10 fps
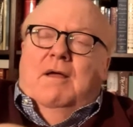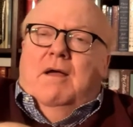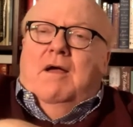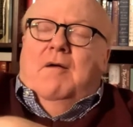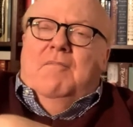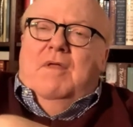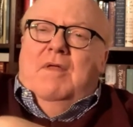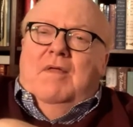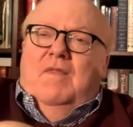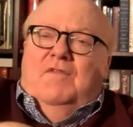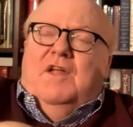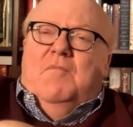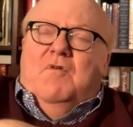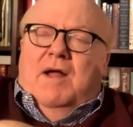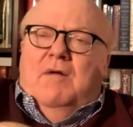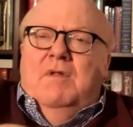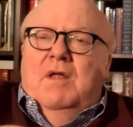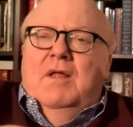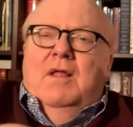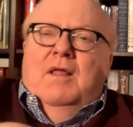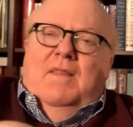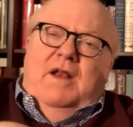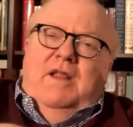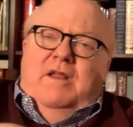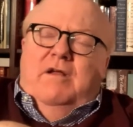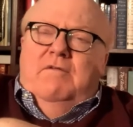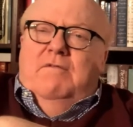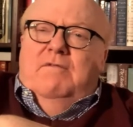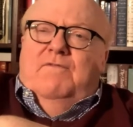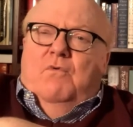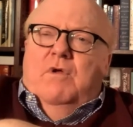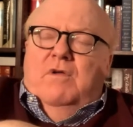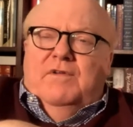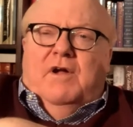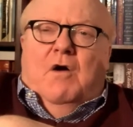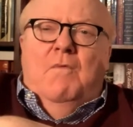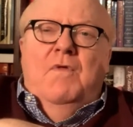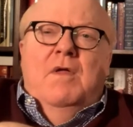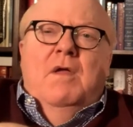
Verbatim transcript: um, this time around than he did four years ago.